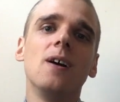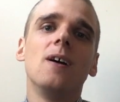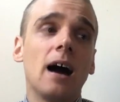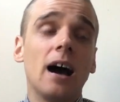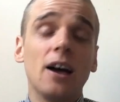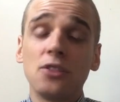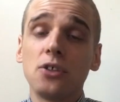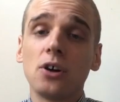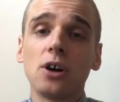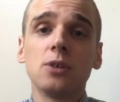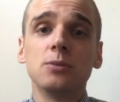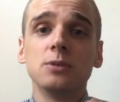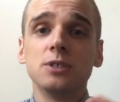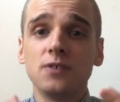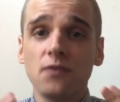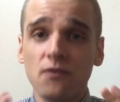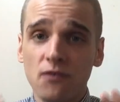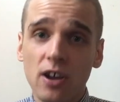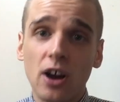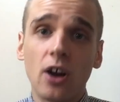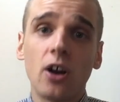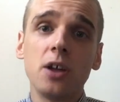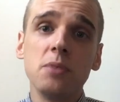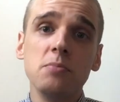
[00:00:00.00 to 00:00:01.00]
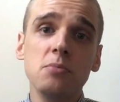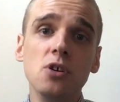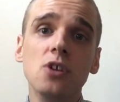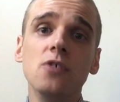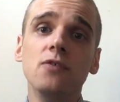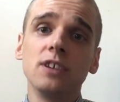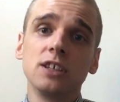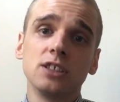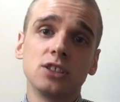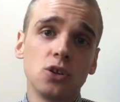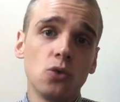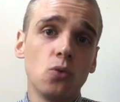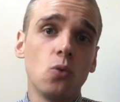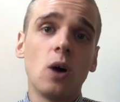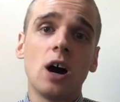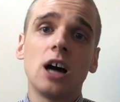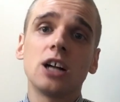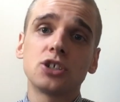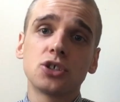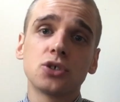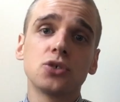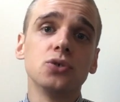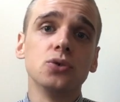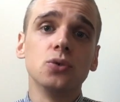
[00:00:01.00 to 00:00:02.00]
I thought it was very moving to
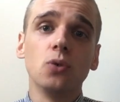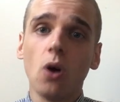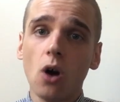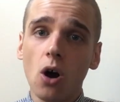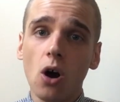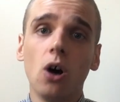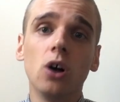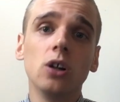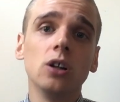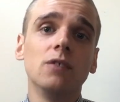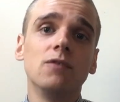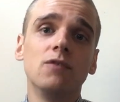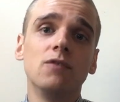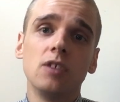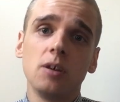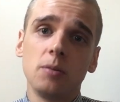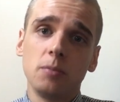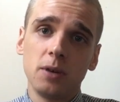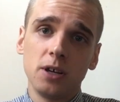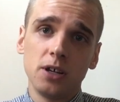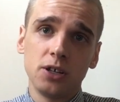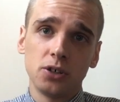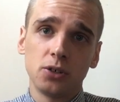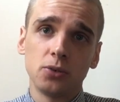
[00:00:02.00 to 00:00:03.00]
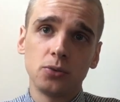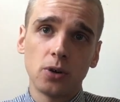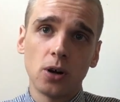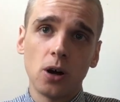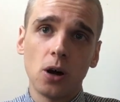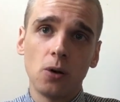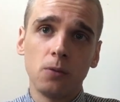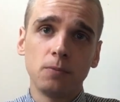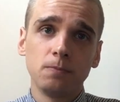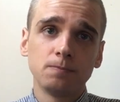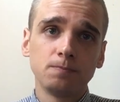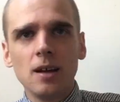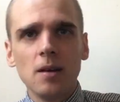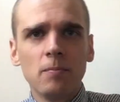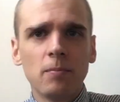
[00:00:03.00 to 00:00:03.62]
watch through all of them in a row.